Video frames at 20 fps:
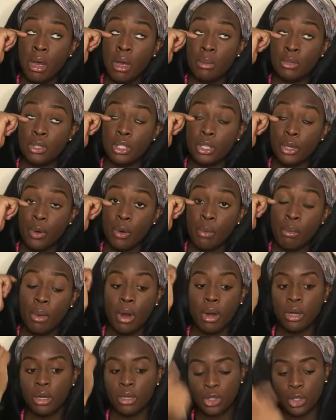serum
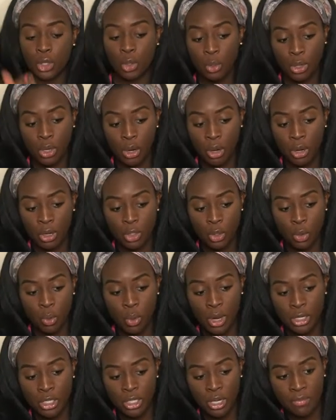markers, so you want to also
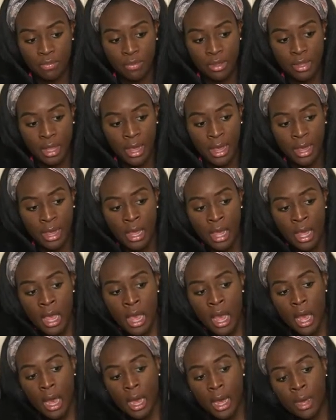watch out for that.
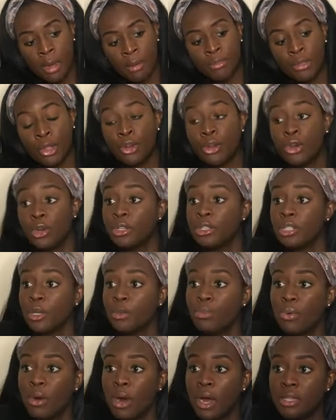The nursing
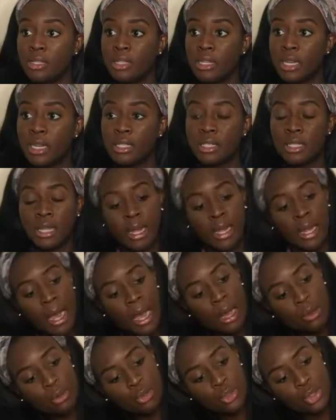process, like
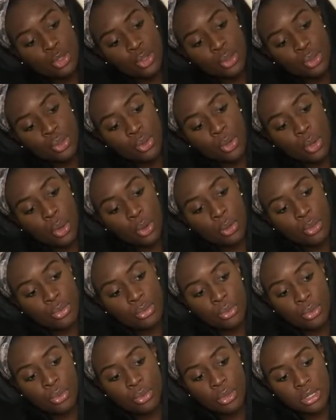how to go
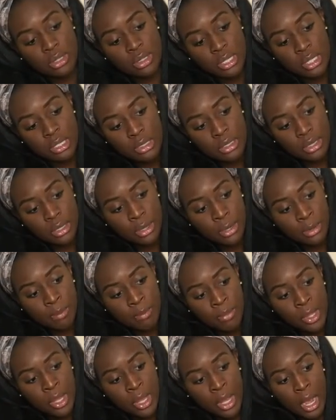through the system.
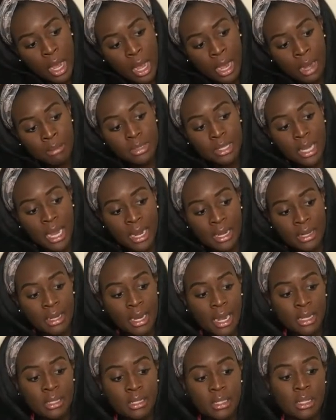
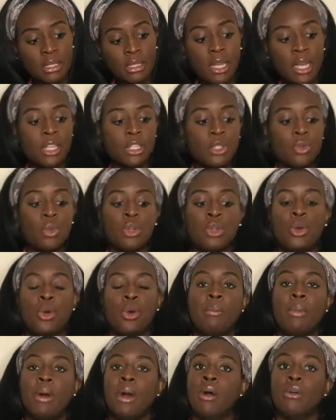Diagnostic tests, we know
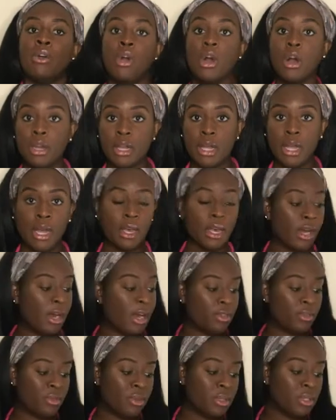about cardiac
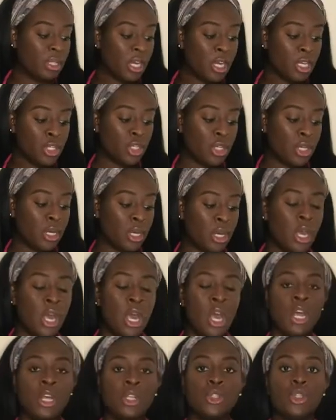catheterization.
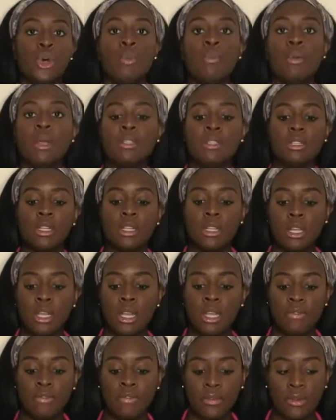So
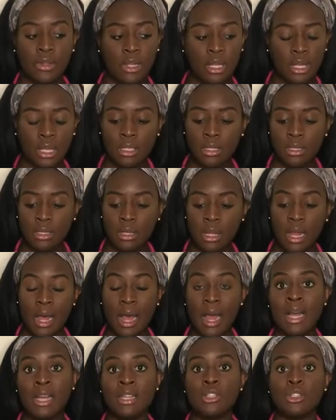basically for this
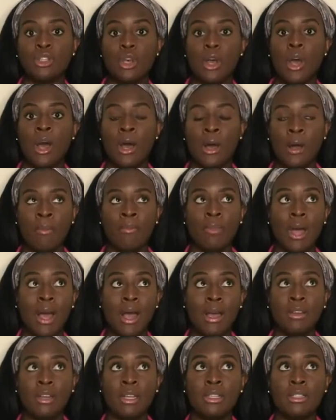class,
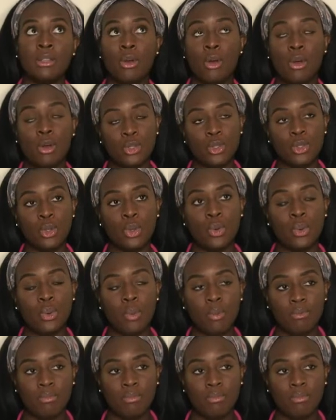I need to also